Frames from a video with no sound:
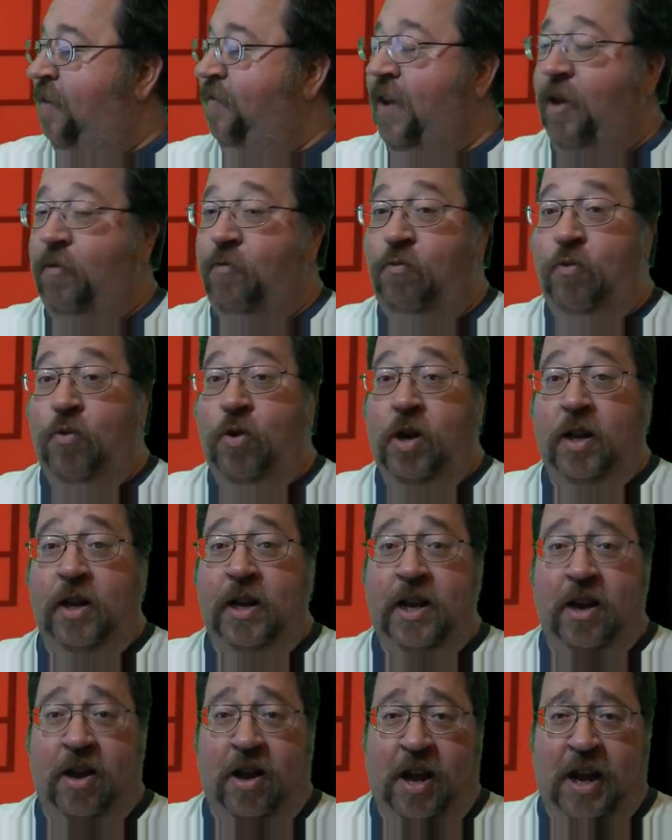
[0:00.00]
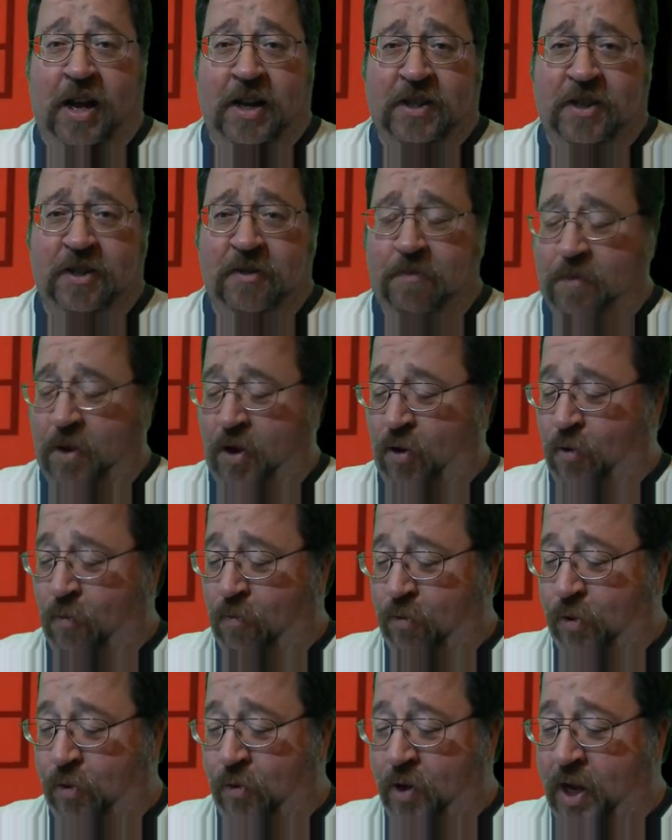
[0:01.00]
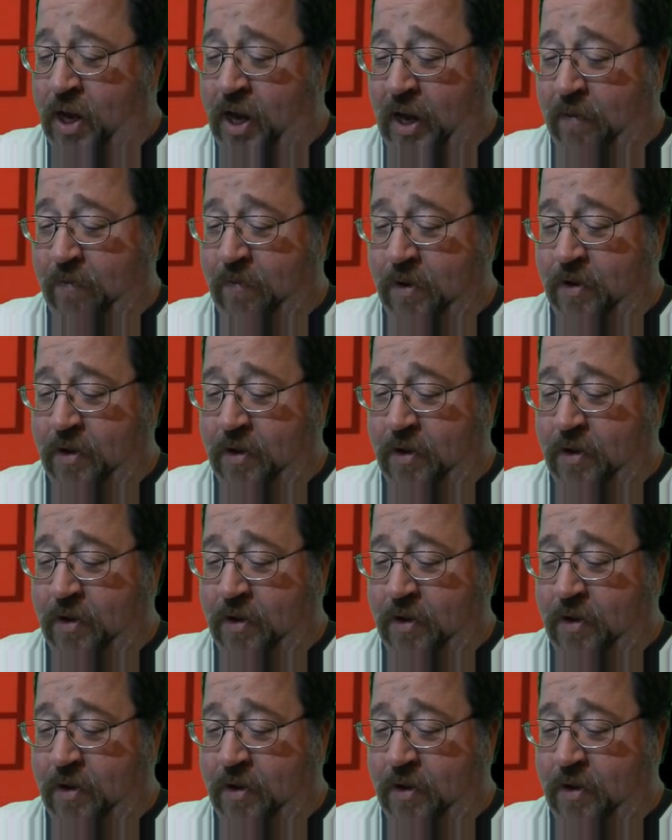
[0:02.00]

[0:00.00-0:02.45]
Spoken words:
a really awesome homebrew game